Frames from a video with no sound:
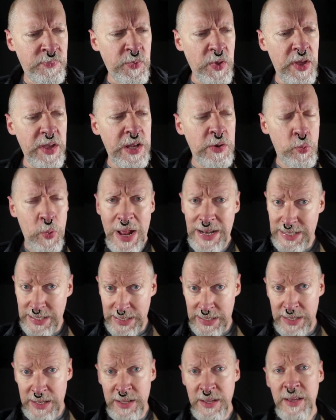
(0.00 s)
in
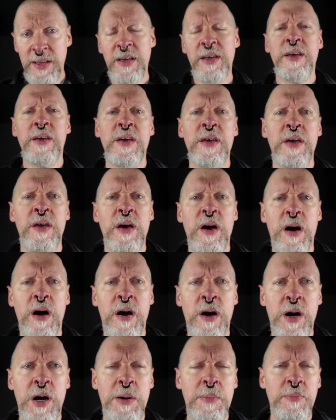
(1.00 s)
Renton.
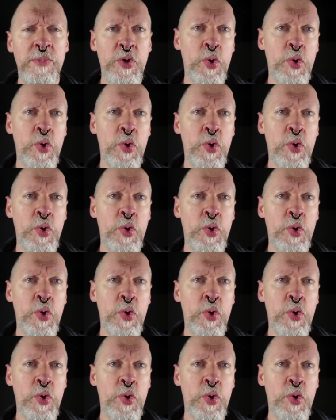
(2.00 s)
Um,